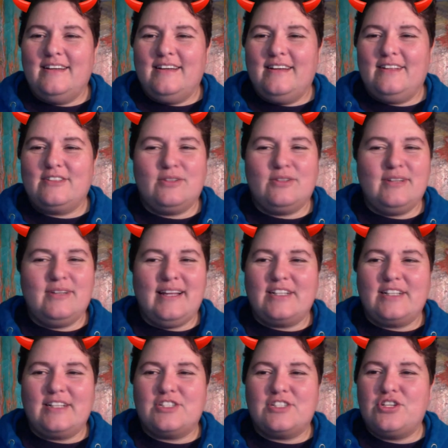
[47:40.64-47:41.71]
There's only
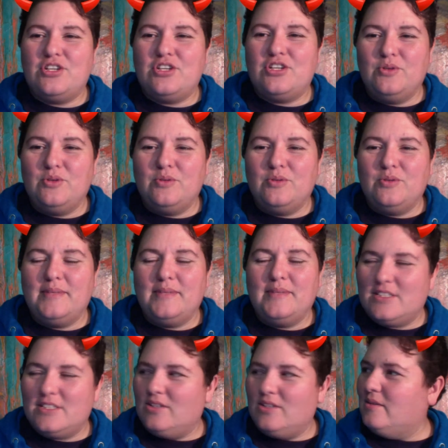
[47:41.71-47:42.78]
like 2.
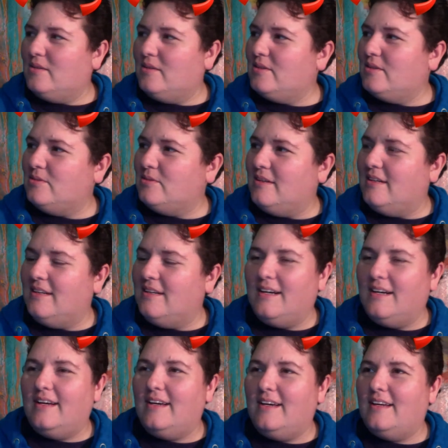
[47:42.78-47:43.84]
Minnesota was
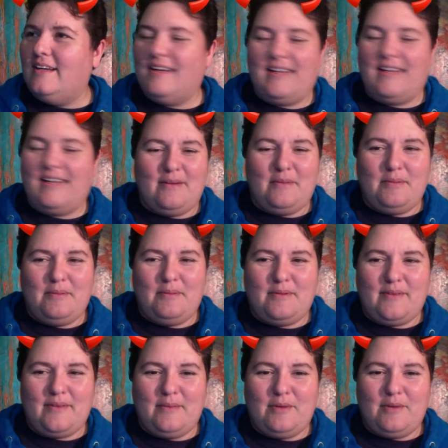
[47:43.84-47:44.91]
one. I can't remember
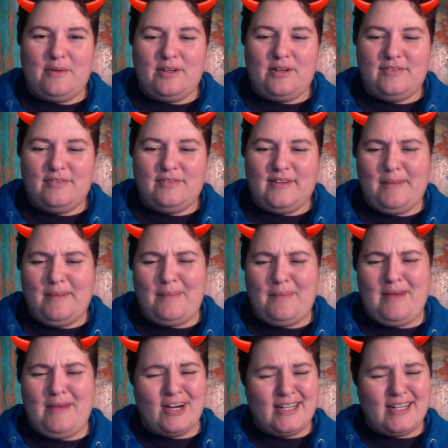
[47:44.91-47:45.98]
them all. Fuck. Maybe
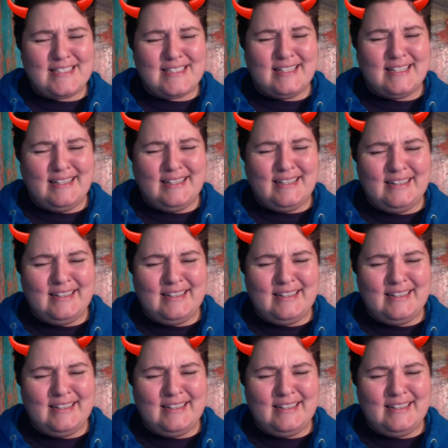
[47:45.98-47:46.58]
Arkansas.